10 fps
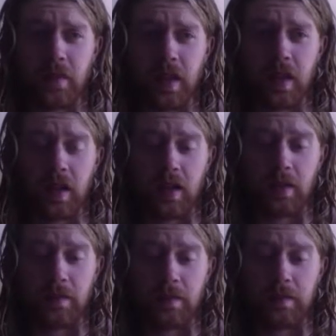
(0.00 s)
um,
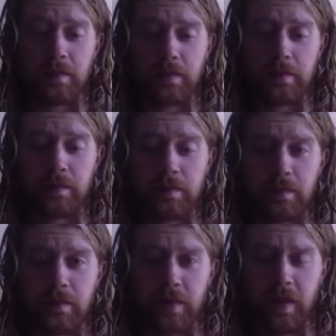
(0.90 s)

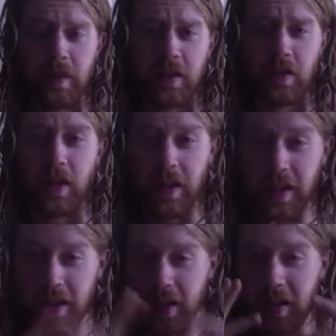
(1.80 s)
very
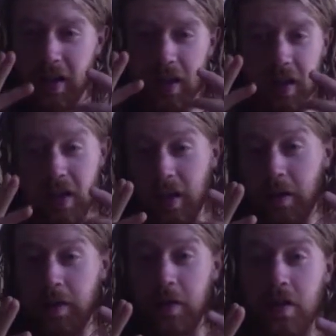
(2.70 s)
groggy. I don't know
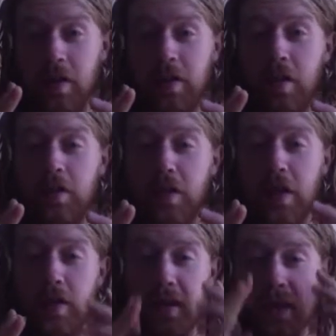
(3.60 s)
if it was all the low
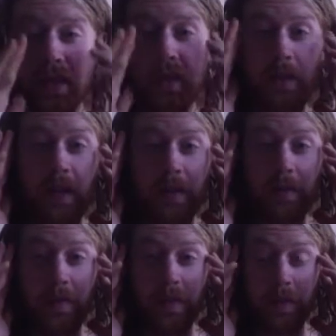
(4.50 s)
frequencies, but I'm
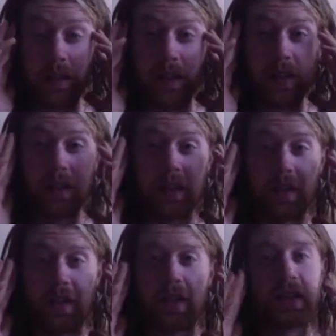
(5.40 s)
feeling like
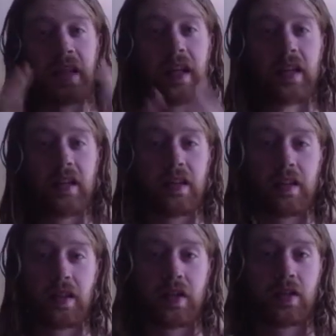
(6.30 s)
in a daze. I'm
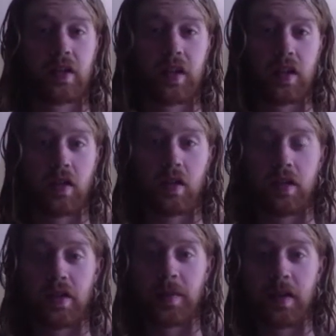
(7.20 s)
gonna try and go to the
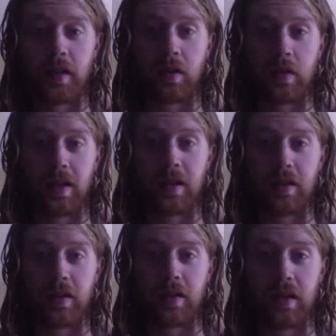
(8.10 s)
gym in a little
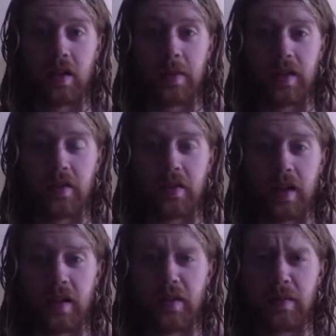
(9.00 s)
while and knock myself
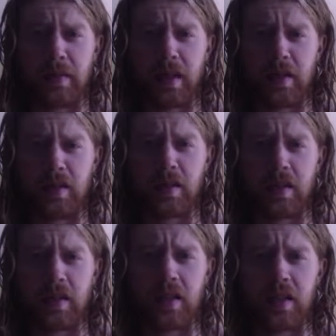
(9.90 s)
out of it, but I know it's
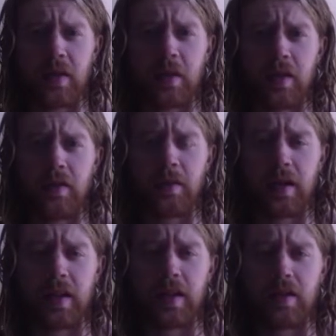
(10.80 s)
gonna take a while for
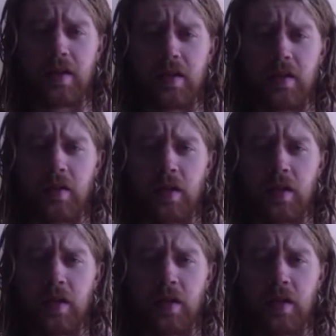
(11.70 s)
my ears to